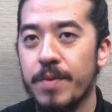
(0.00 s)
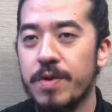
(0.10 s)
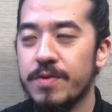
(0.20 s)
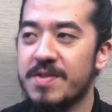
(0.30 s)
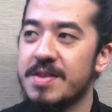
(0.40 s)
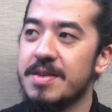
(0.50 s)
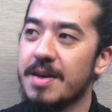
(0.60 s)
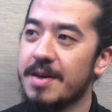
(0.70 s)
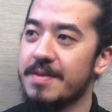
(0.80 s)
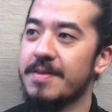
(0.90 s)
you see
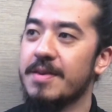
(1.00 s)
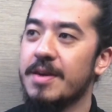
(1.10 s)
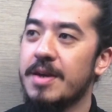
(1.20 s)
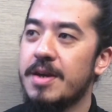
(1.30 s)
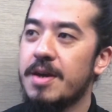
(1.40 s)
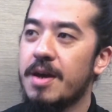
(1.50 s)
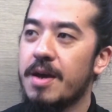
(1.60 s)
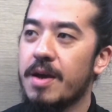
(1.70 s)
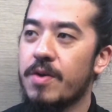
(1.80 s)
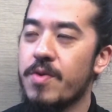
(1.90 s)
that
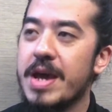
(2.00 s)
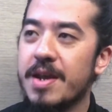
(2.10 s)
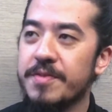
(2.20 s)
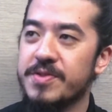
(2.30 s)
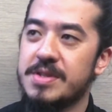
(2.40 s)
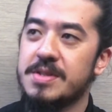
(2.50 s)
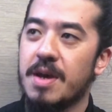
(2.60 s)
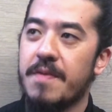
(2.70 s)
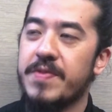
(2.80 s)
creatives,